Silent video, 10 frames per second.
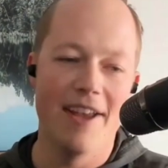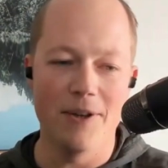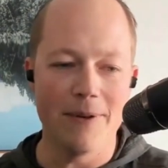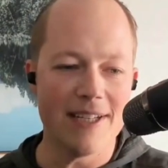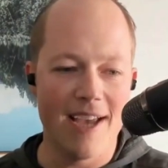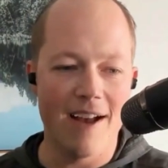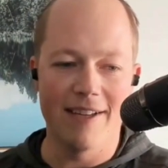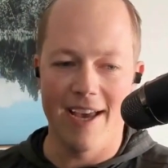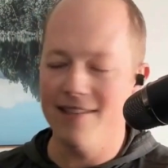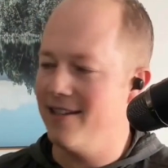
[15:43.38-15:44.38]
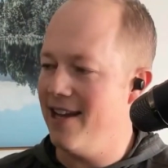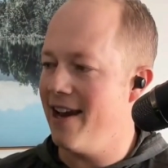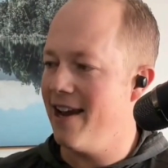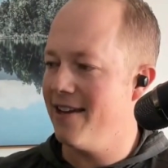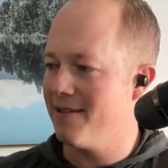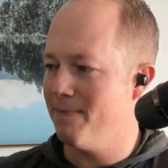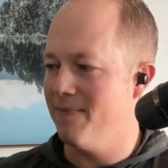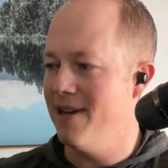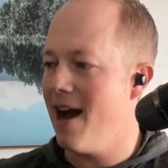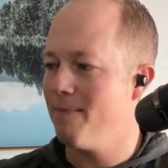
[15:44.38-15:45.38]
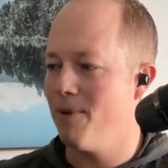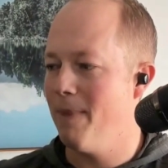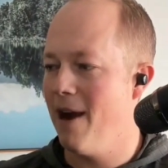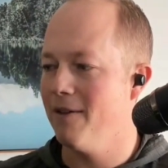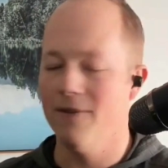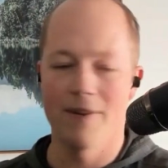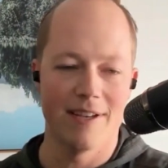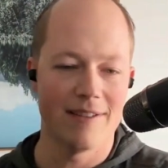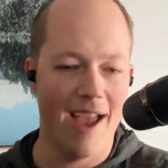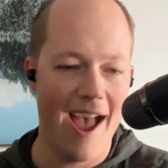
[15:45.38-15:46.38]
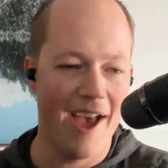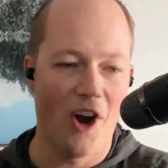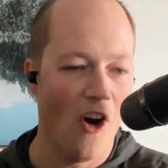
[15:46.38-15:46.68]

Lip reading: as you can tell, guest, Deanna has not prepared for this at